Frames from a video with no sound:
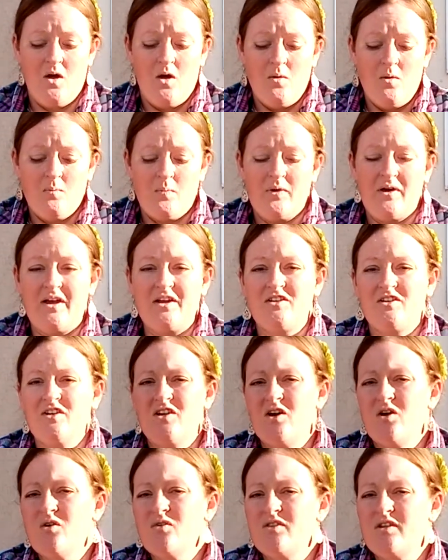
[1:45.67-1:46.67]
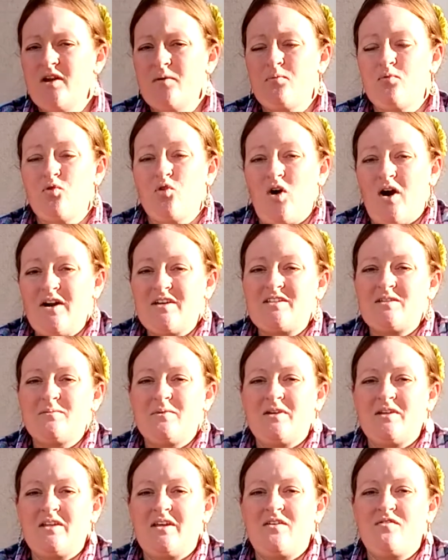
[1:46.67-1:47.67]
But I know that
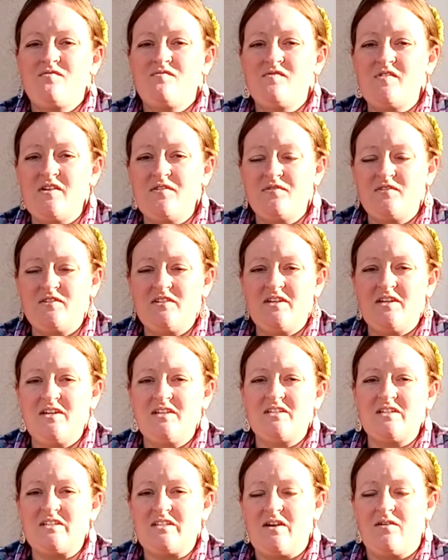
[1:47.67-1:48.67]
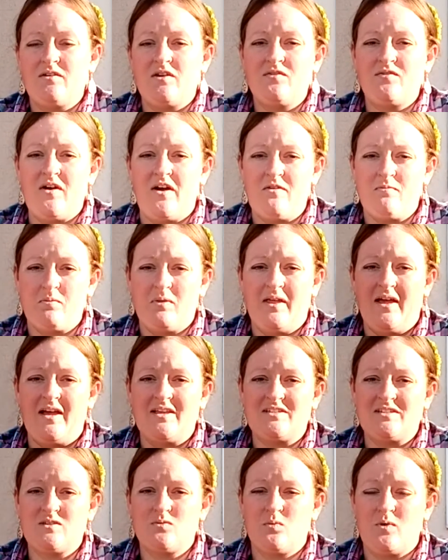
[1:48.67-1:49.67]
approximately 50 to 75
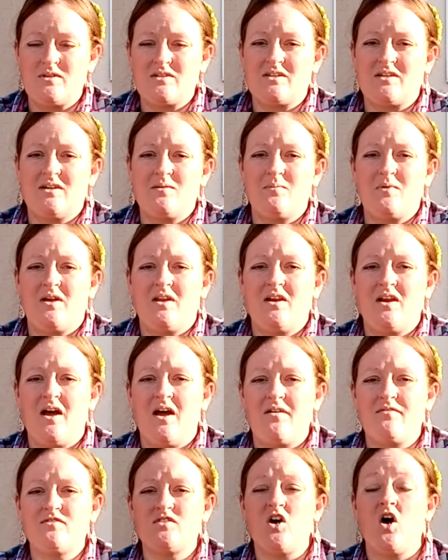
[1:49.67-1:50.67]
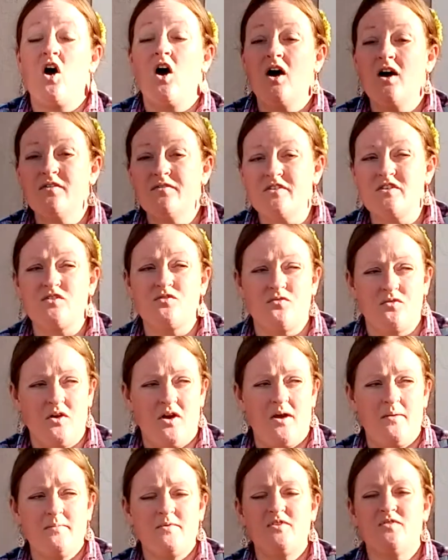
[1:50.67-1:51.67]
plants is what's going to be enough to harvest
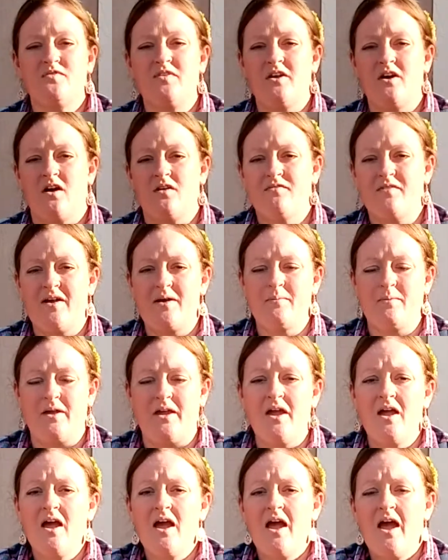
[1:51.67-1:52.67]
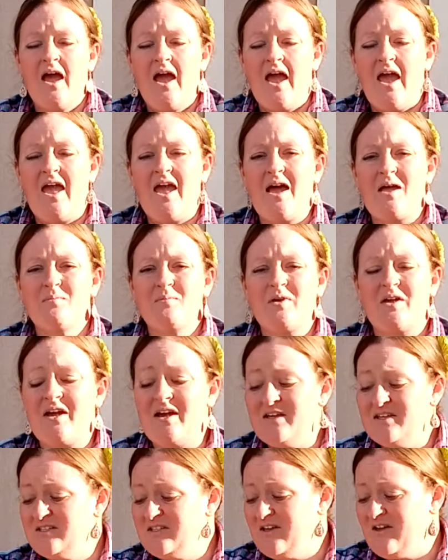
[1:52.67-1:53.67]
from to feed our family. And
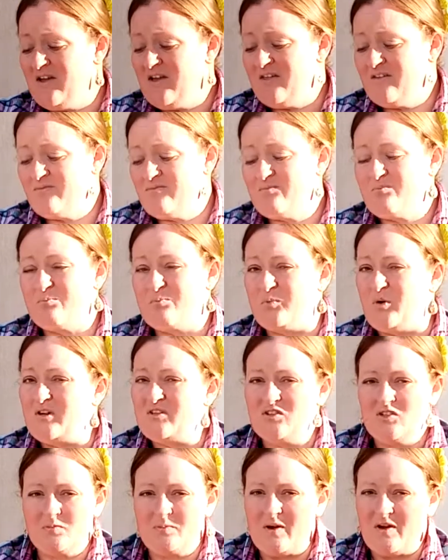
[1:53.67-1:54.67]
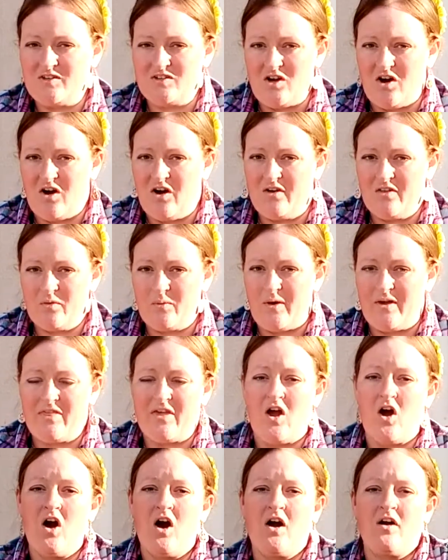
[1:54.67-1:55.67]
because Brussels sprouts are the way they
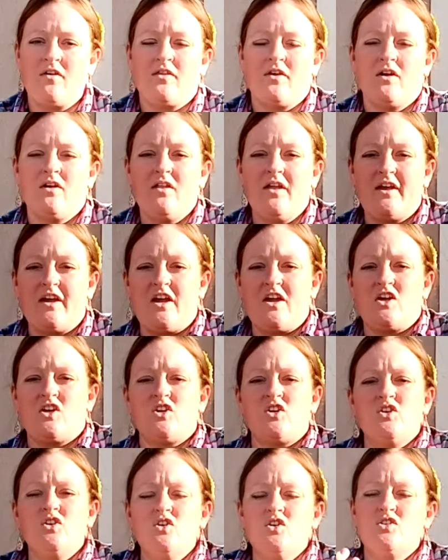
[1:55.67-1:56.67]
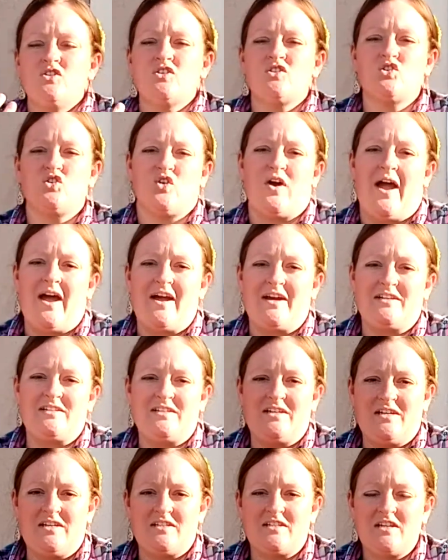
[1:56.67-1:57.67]
are, they're like a huge
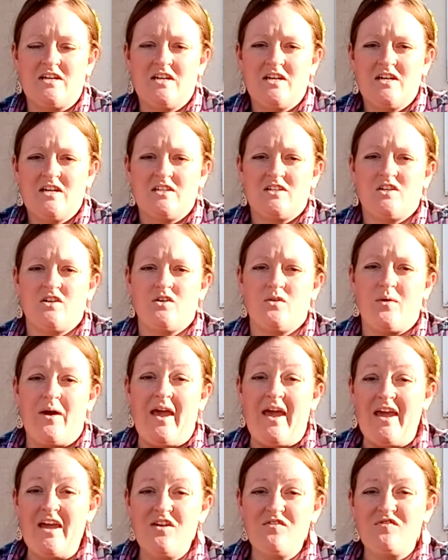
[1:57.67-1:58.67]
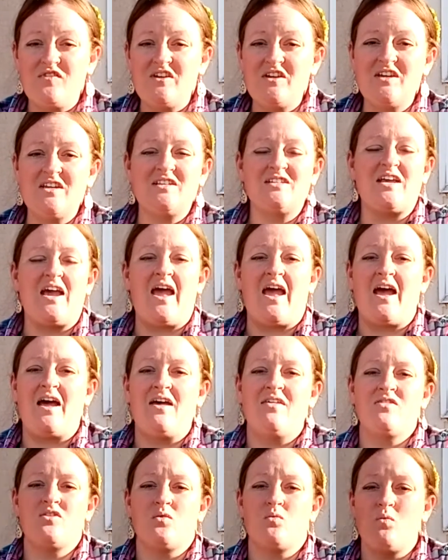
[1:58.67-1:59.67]
attractant to aphids
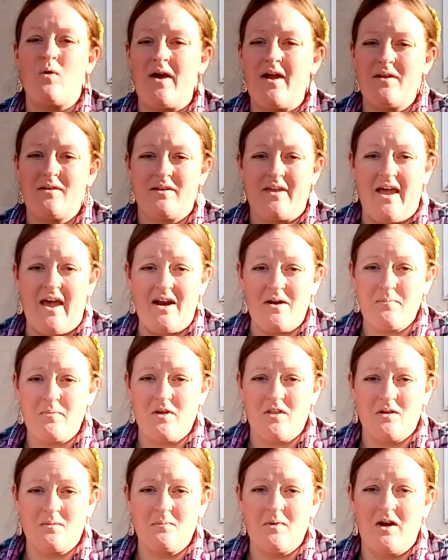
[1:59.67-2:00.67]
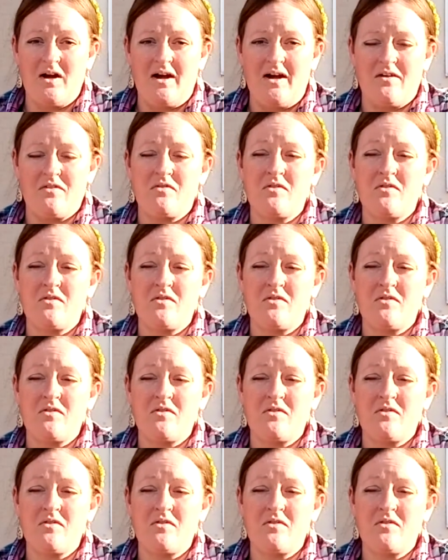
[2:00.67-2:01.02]
and the white caterpillar moth.